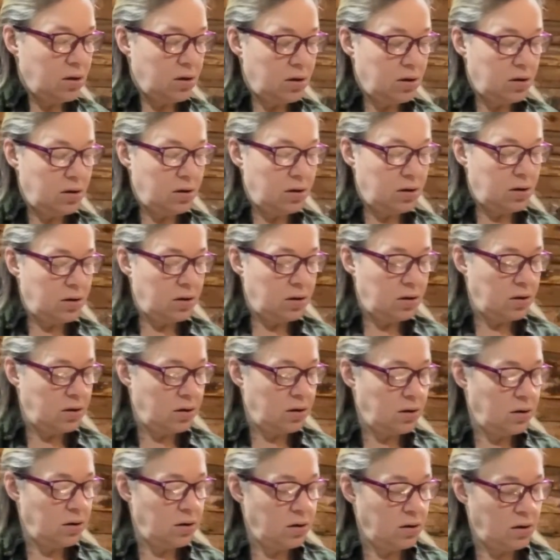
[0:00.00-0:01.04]

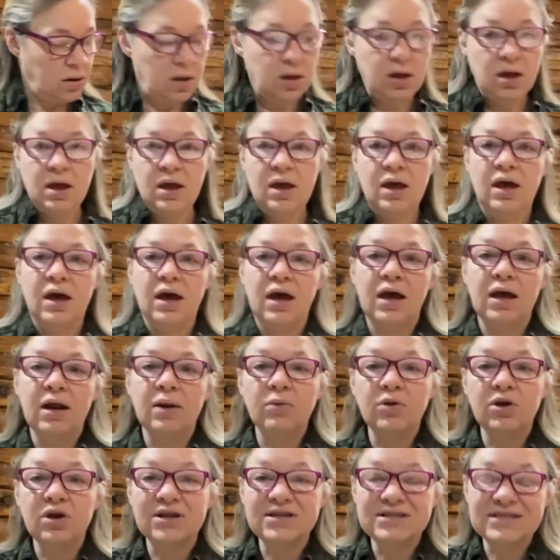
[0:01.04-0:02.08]
And I'm
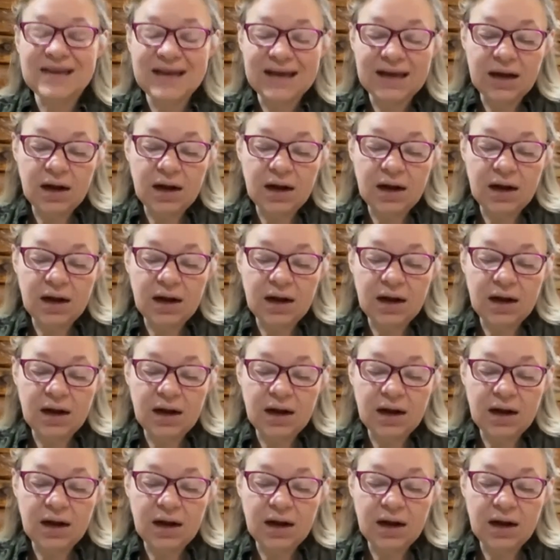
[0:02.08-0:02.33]
going to take it